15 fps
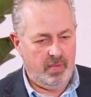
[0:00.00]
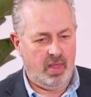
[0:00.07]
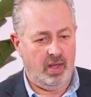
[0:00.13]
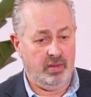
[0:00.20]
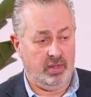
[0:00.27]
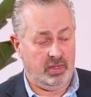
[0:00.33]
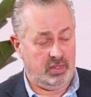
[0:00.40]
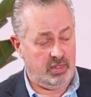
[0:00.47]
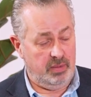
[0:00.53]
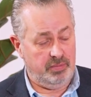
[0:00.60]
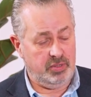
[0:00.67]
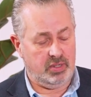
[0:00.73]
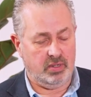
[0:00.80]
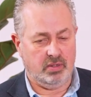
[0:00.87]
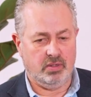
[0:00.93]
and the
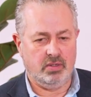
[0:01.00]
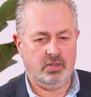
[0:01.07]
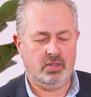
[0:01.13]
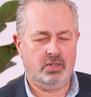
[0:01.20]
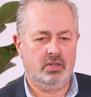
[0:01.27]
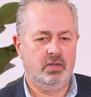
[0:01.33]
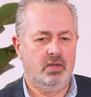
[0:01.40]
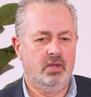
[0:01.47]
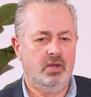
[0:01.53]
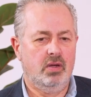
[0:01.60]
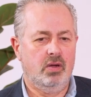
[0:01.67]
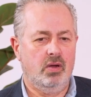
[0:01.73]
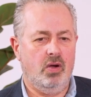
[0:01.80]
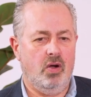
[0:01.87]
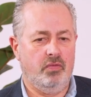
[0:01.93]
substance
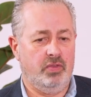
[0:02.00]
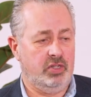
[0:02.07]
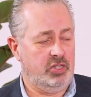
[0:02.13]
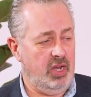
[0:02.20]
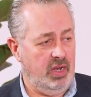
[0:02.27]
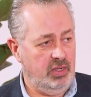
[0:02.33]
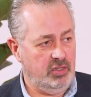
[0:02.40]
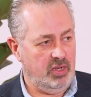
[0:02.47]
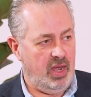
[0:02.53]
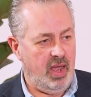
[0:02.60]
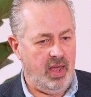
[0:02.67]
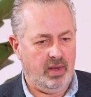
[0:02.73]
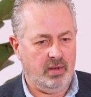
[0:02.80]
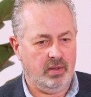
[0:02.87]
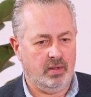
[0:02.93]
of the change at
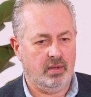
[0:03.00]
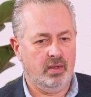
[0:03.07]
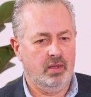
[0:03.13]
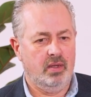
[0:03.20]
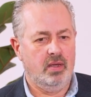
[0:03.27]
hand